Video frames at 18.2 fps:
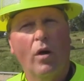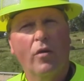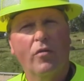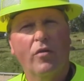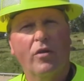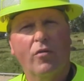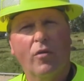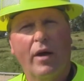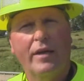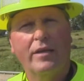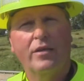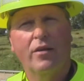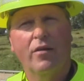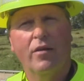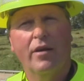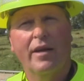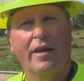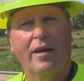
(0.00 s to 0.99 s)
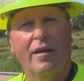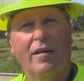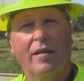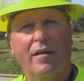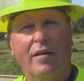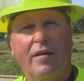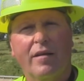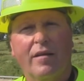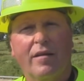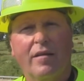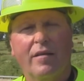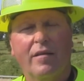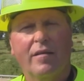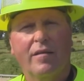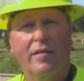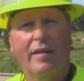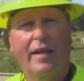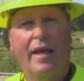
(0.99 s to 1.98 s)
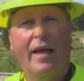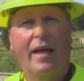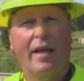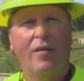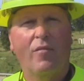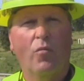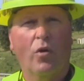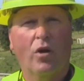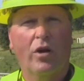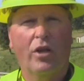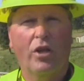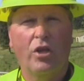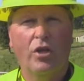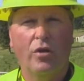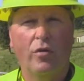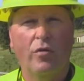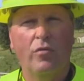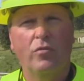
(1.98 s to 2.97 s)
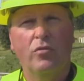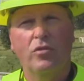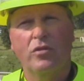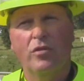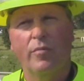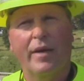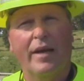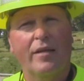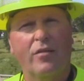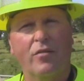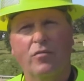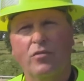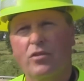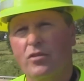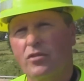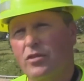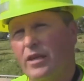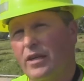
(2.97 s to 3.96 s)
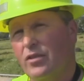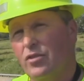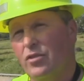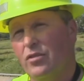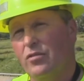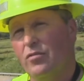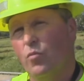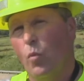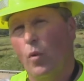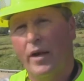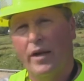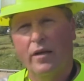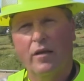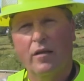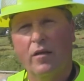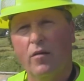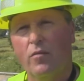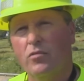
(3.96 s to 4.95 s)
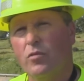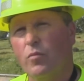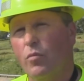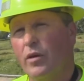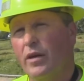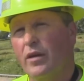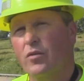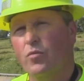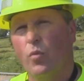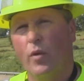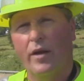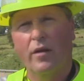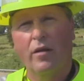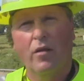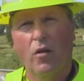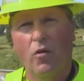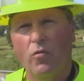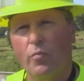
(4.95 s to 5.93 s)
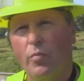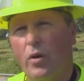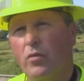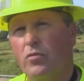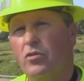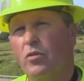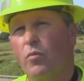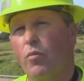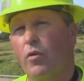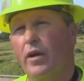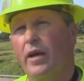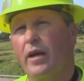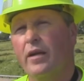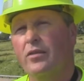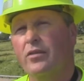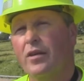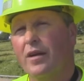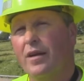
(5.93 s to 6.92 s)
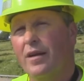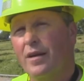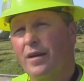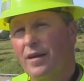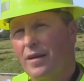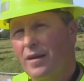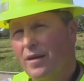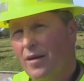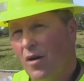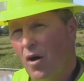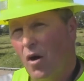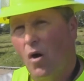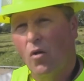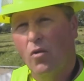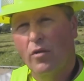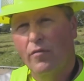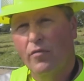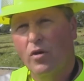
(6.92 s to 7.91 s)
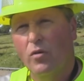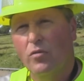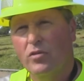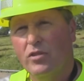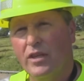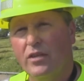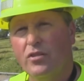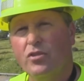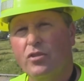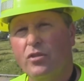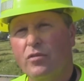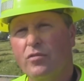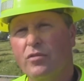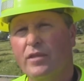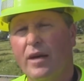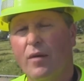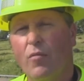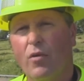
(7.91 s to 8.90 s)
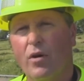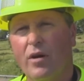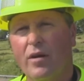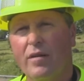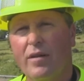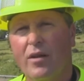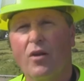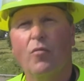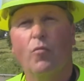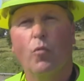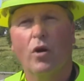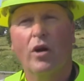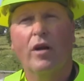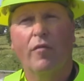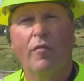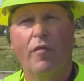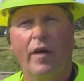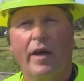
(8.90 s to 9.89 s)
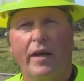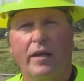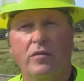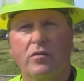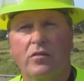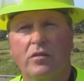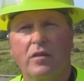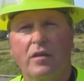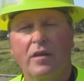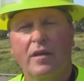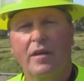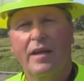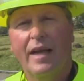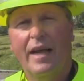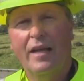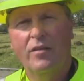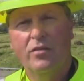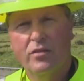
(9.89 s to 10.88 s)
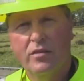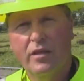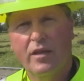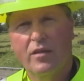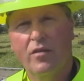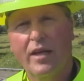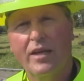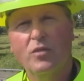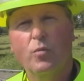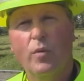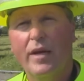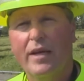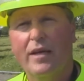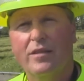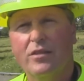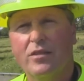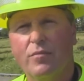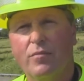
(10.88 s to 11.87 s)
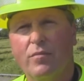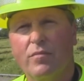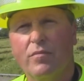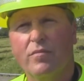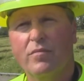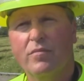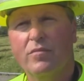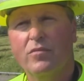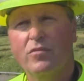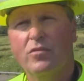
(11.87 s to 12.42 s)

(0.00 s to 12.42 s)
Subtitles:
are the criteria that we're going to use to make those decisions, when to close a bridge, when to load post a bridge, all of those issues that we're going to face. Unless we get some